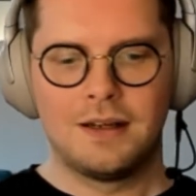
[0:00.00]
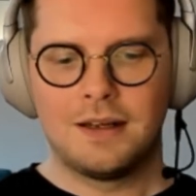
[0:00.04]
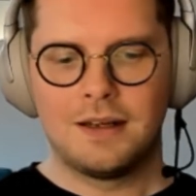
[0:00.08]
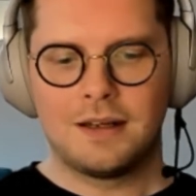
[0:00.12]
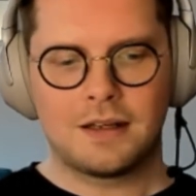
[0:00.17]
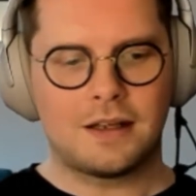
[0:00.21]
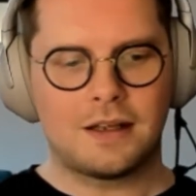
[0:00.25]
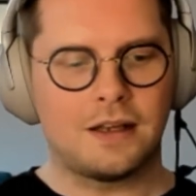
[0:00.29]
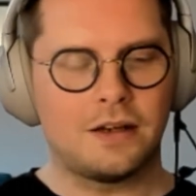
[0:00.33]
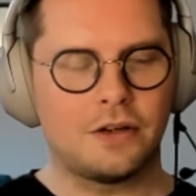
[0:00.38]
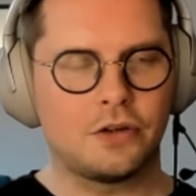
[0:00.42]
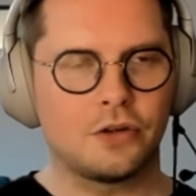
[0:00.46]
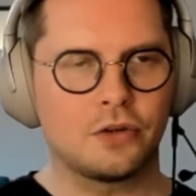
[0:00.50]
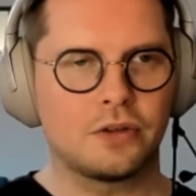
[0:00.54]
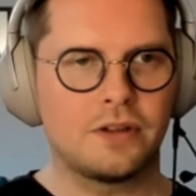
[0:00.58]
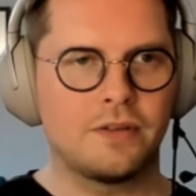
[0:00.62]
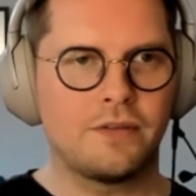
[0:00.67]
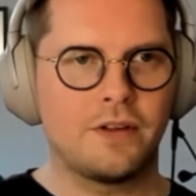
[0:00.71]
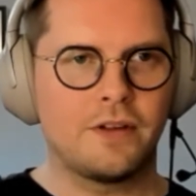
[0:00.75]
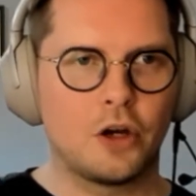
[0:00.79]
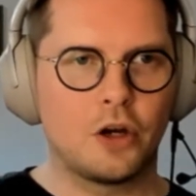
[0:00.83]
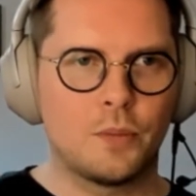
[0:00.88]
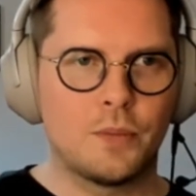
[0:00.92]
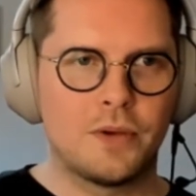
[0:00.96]
getting your
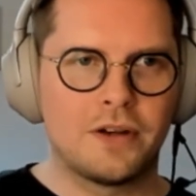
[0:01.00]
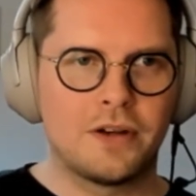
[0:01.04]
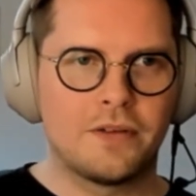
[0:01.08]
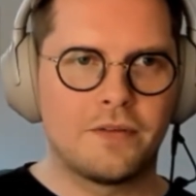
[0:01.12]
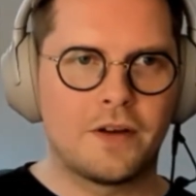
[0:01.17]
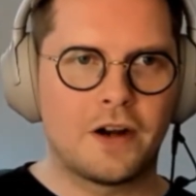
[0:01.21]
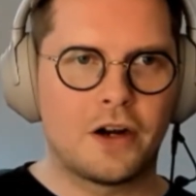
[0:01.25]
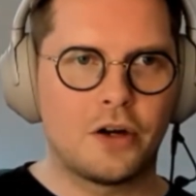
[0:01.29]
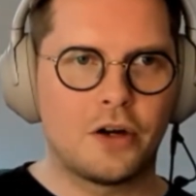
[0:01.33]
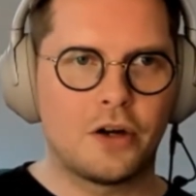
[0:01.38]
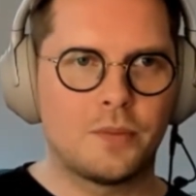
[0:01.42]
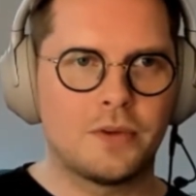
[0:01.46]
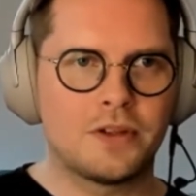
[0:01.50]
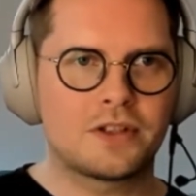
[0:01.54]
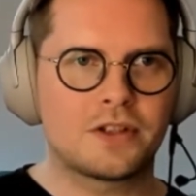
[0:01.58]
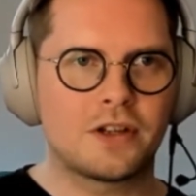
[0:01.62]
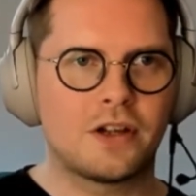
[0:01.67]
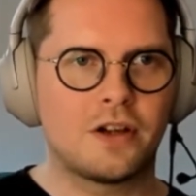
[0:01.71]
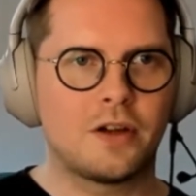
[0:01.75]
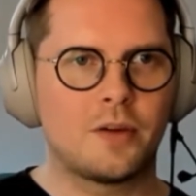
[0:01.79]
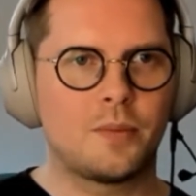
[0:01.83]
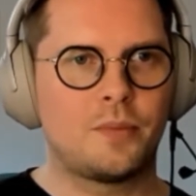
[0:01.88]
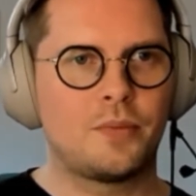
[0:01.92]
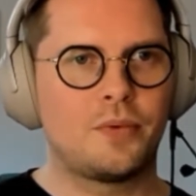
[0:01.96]
development environments
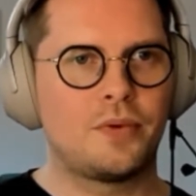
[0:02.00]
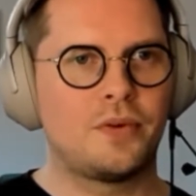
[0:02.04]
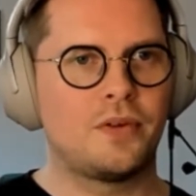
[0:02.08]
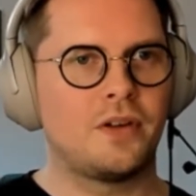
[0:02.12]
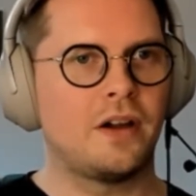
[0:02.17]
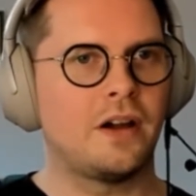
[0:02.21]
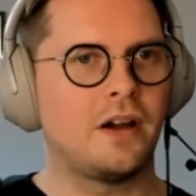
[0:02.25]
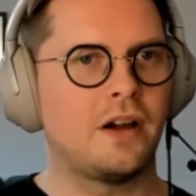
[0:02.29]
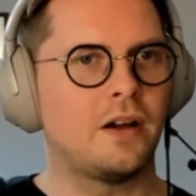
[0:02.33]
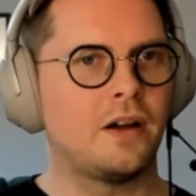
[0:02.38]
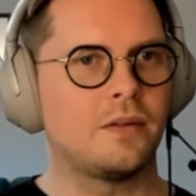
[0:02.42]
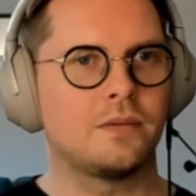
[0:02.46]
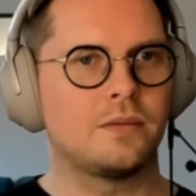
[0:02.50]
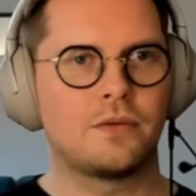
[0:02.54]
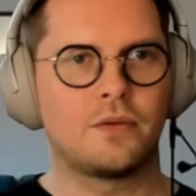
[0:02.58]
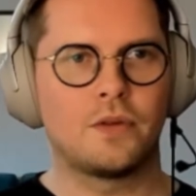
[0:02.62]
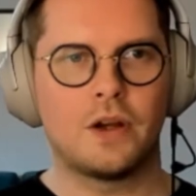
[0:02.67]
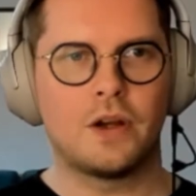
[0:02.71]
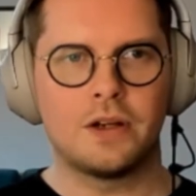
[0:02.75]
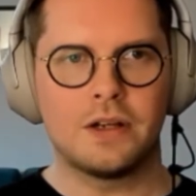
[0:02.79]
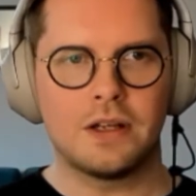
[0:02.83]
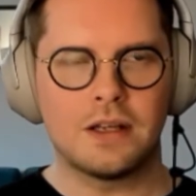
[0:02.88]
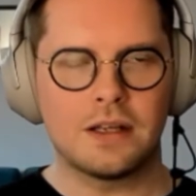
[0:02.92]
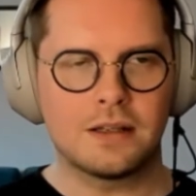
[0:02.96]
up,
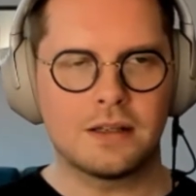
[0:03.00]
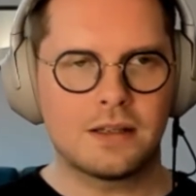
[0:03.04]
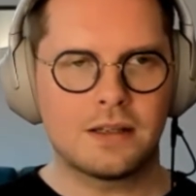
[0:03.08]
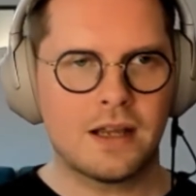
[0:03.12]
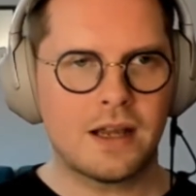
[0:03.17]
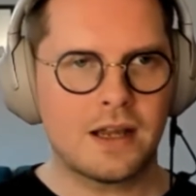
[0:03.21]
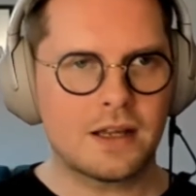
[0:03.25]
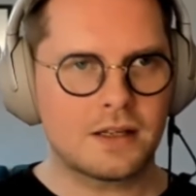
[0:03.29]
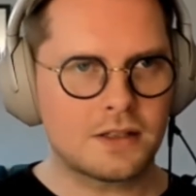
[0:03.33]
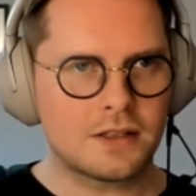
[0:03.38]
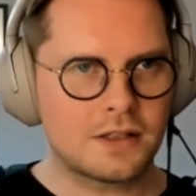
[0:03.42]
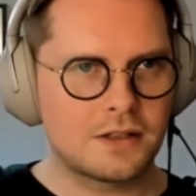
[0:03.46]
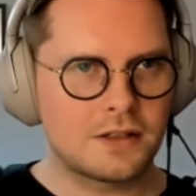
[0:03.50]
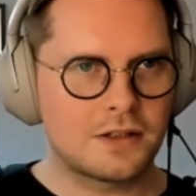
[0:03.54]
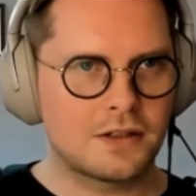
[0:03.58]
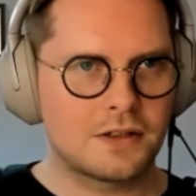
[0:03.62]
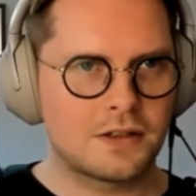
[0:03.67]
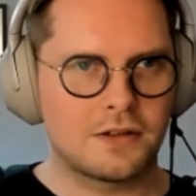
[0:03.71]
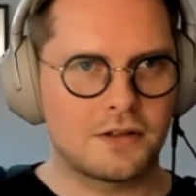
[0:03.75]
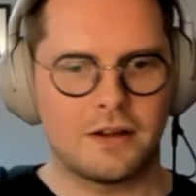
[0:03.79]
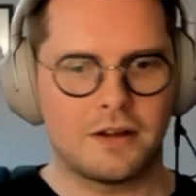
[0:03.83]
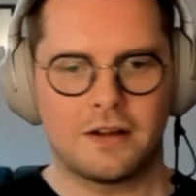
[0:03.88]
running tests,